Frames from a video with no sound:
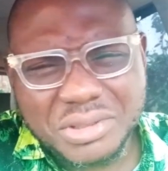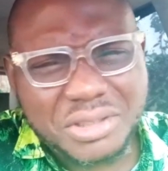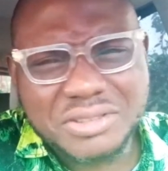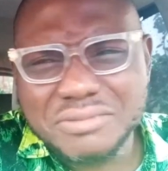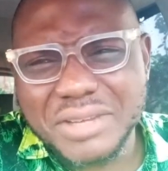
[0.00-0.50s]

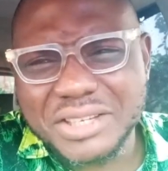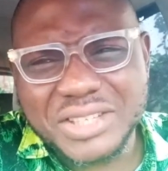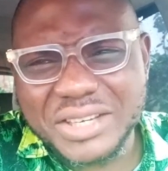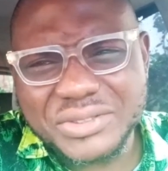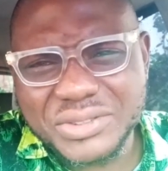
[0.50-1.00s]
Doesn't make
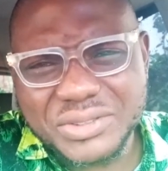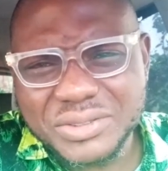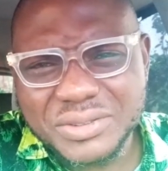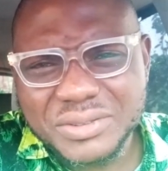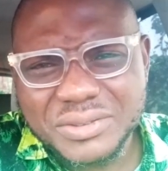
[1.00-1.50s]
sense,
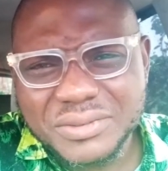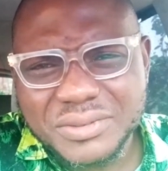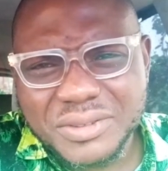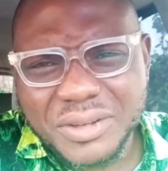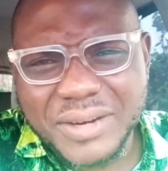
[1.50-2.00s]

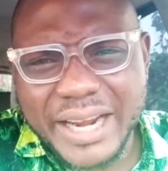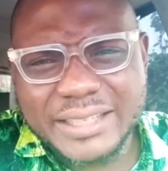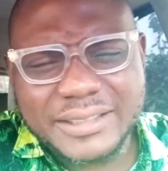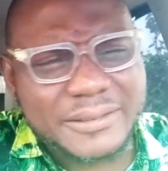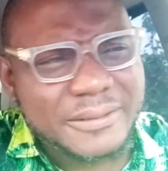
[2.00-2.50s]

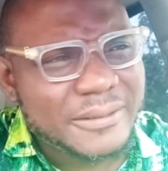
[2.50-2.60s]
right?